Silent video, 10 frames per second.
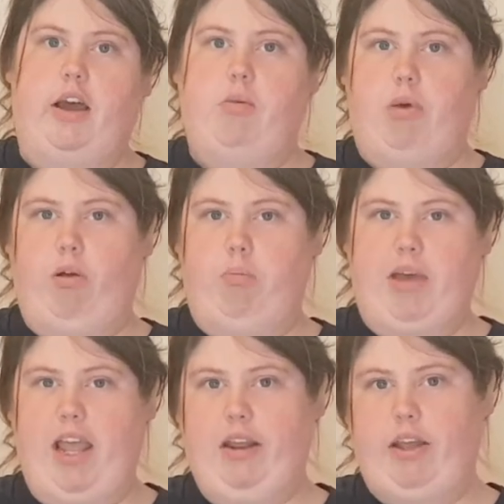Hello and welcome
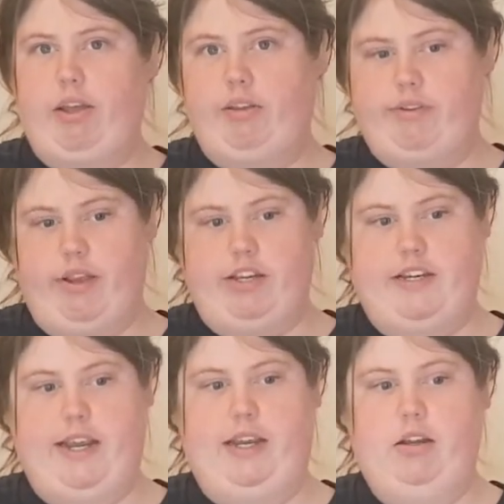back. So
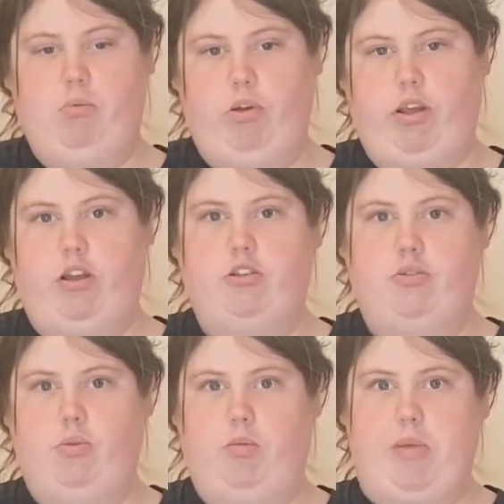today we're going to
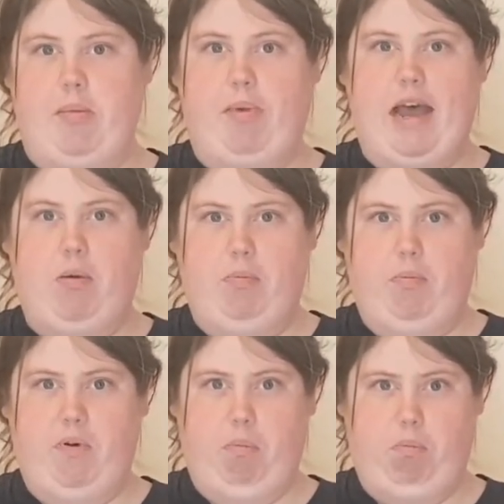talk a bit about
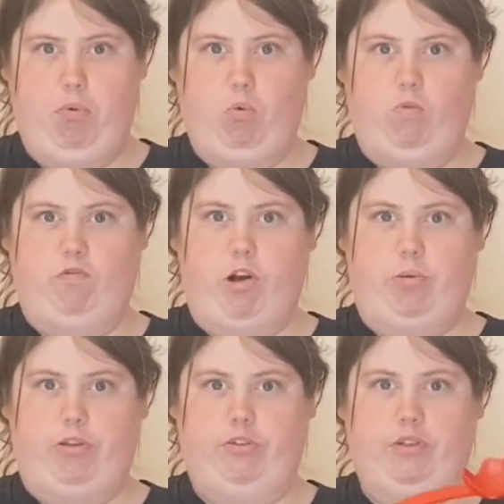ball
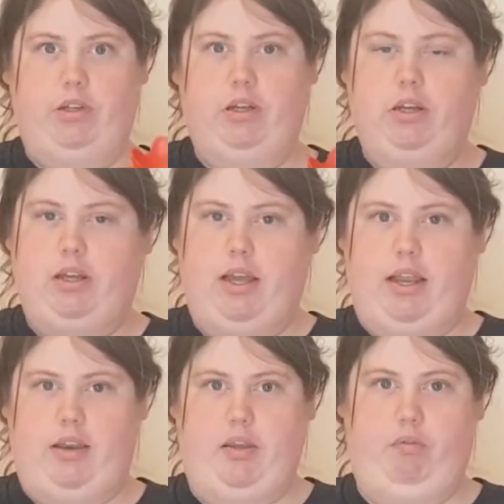throwers
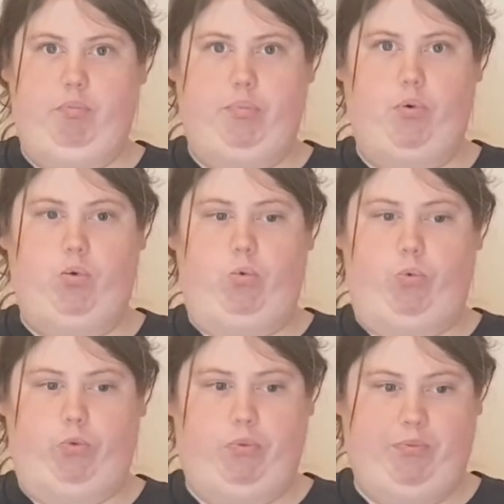and different
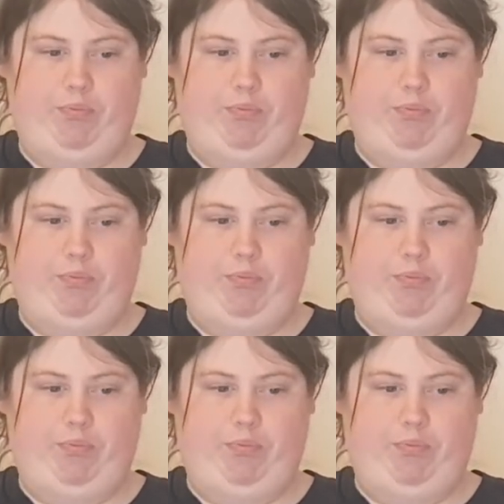balls.